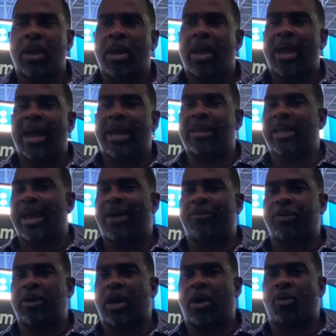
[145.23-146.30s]
And they have
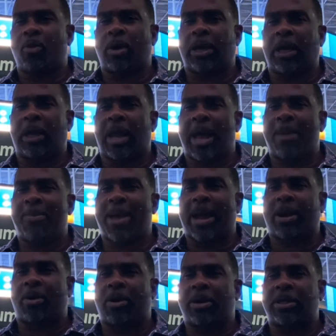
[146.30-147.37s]
a young rookie
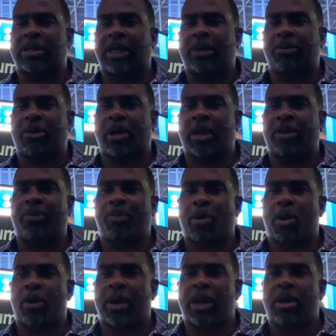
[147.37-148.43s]
linebacker on the team. Kenneth
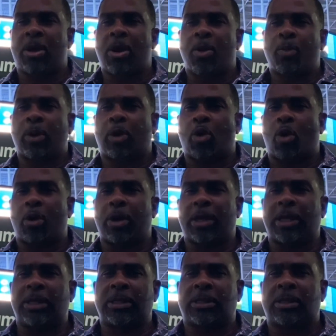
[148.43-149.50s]
Murray recorded
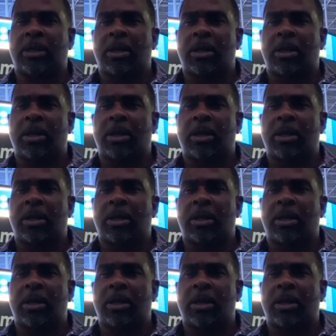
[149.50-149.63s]
his